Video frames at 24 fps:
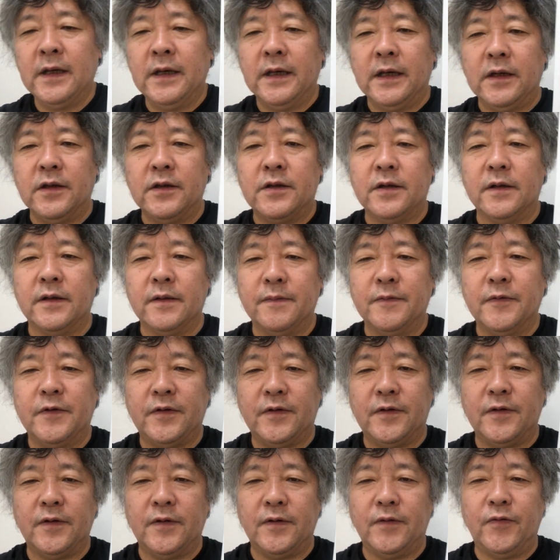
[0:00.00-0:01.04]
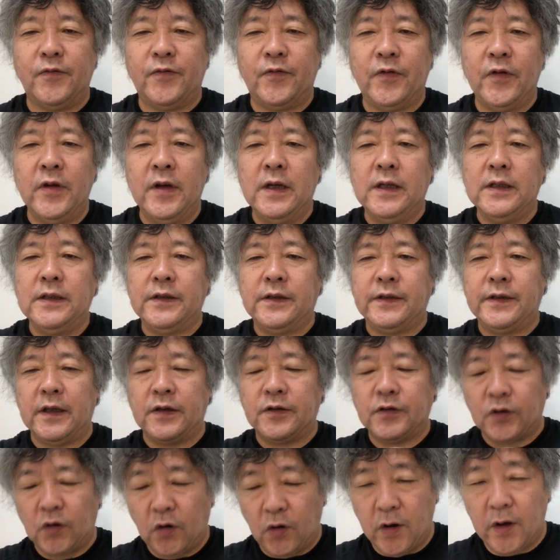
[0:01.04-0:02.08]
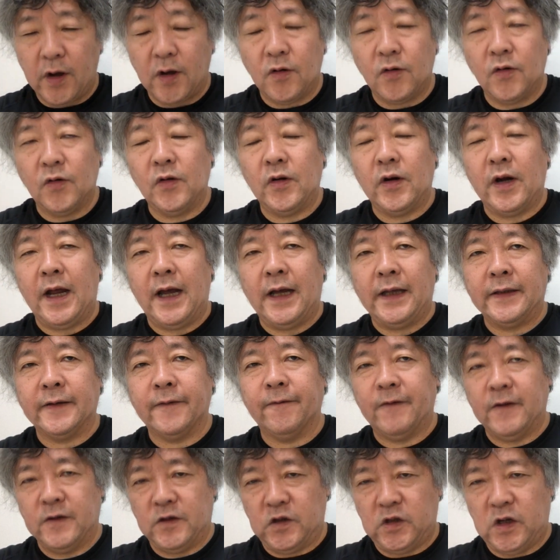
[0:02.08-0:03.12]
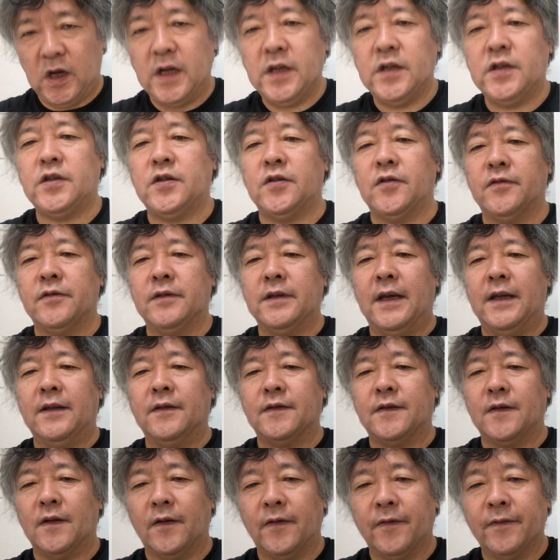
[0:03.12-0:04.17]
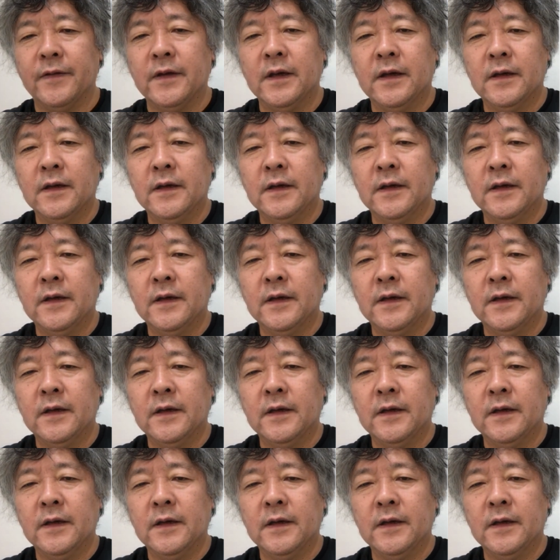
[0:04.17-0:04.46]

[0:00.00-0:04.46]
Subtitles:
in terms of the soil and vegetation and so on.